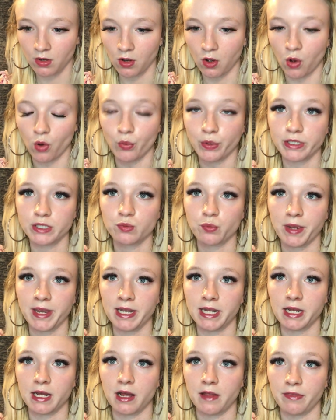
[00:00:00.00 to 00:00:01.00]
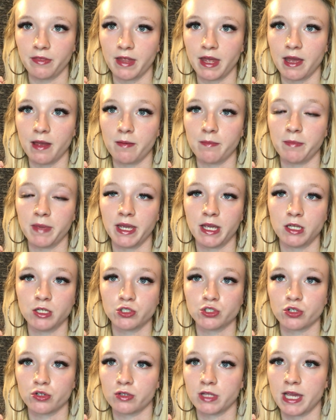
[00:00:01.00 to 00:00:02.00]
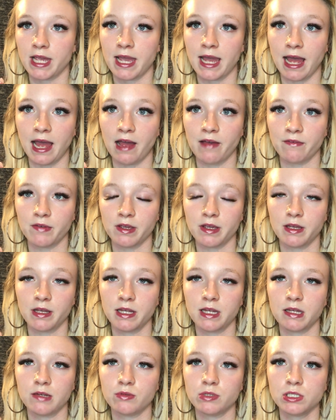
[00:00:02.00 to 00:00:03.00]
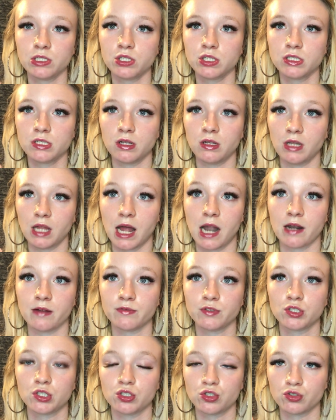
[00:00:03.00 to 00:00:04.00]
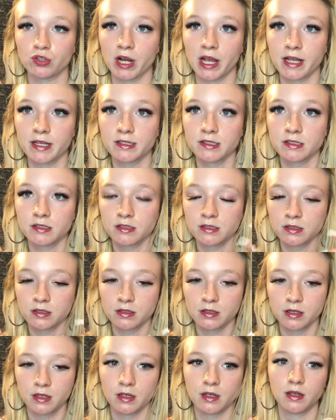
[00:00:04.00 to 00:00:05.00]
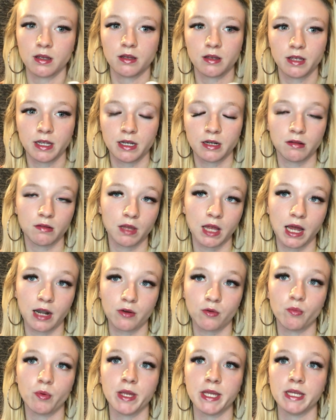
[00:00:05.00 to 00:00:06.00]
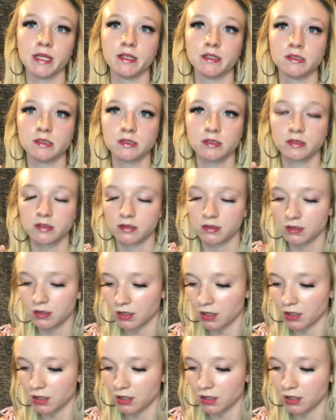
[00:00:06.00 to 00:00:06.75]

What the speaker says: always waiting on them, making sure they have it. It was just a lot of stress in a lot of ways.